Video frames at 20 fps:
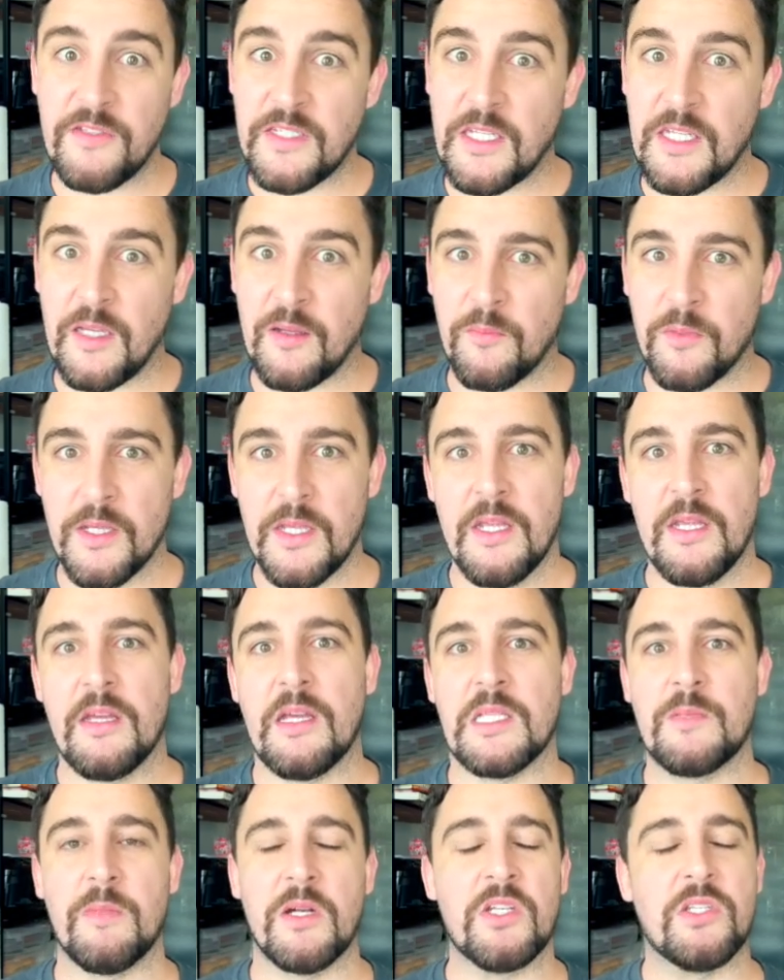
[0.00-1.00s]
hip
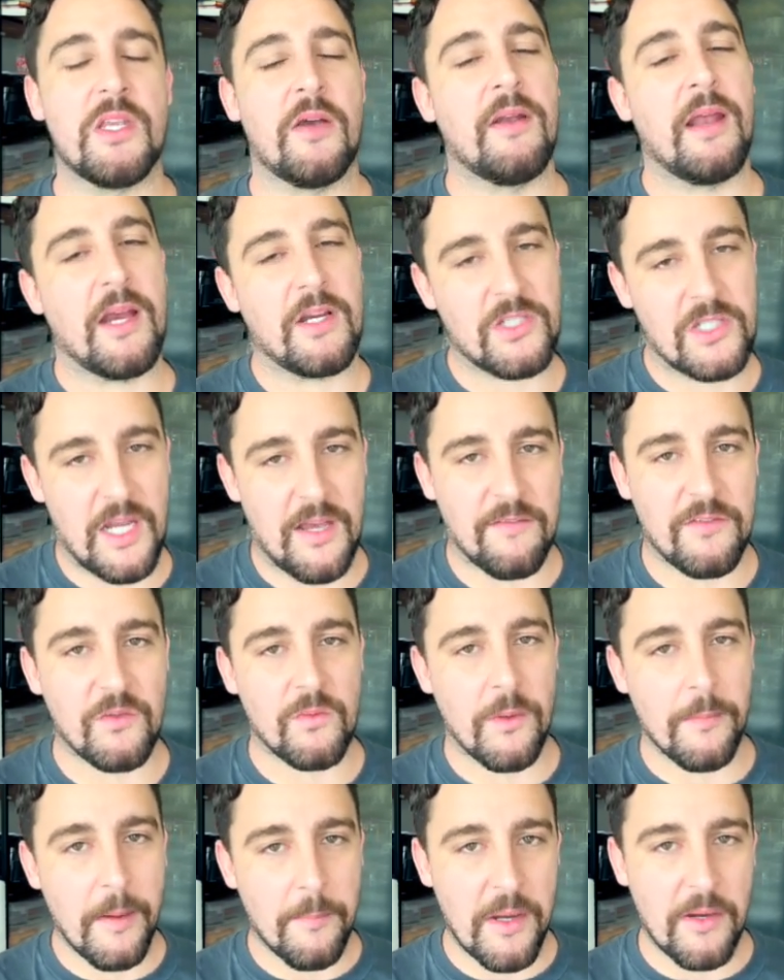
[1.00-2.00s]
as much as I would actually have to
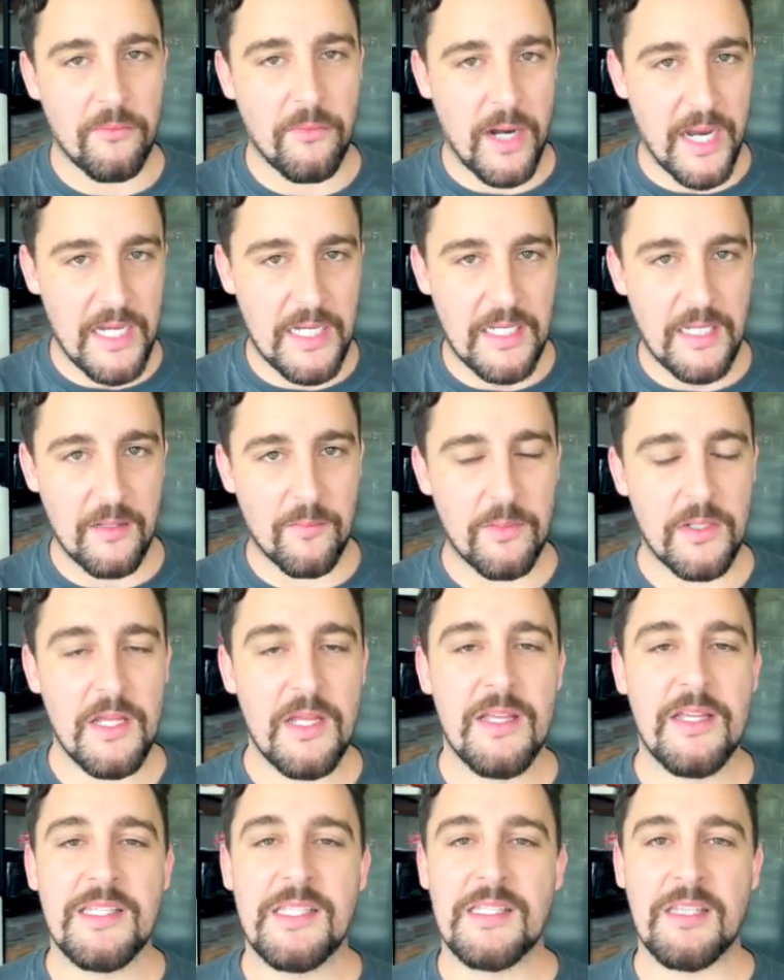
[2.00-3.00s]
warm up my right hip,
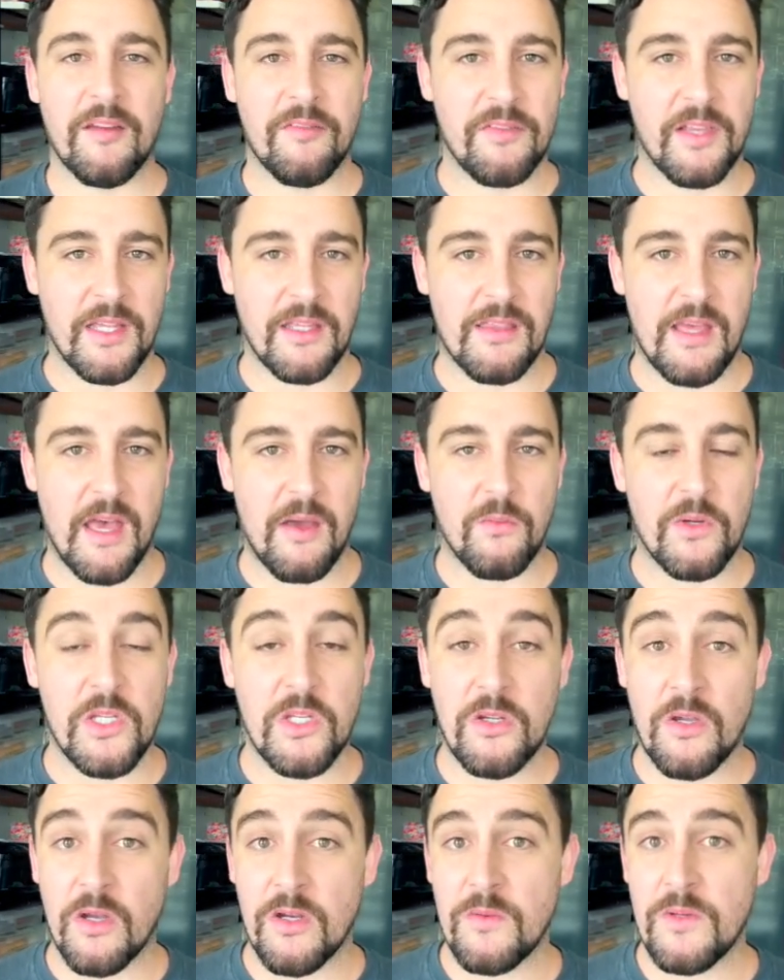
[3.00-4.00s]
stuff like that. When
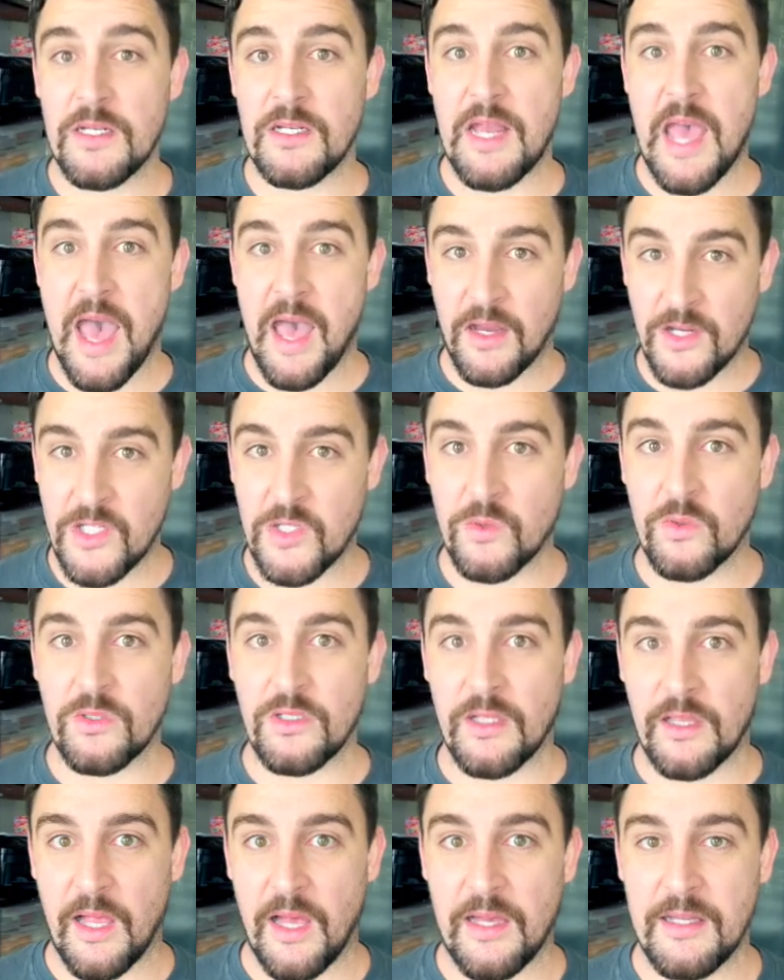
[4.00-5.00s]
you go to an actual
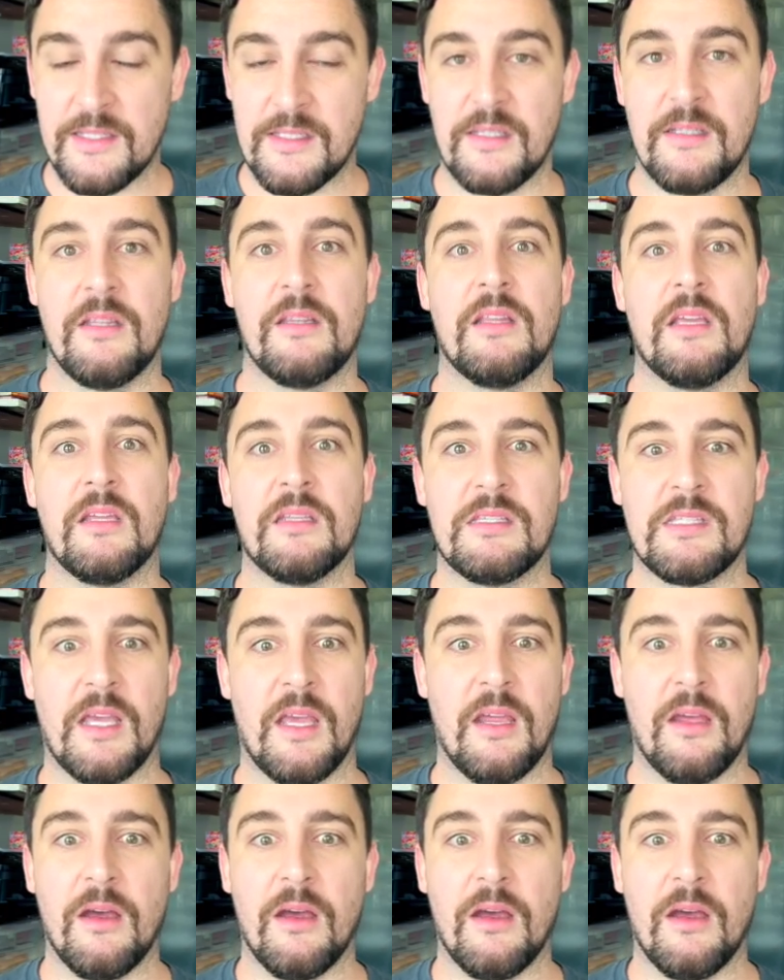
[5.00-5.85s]
class and then they say,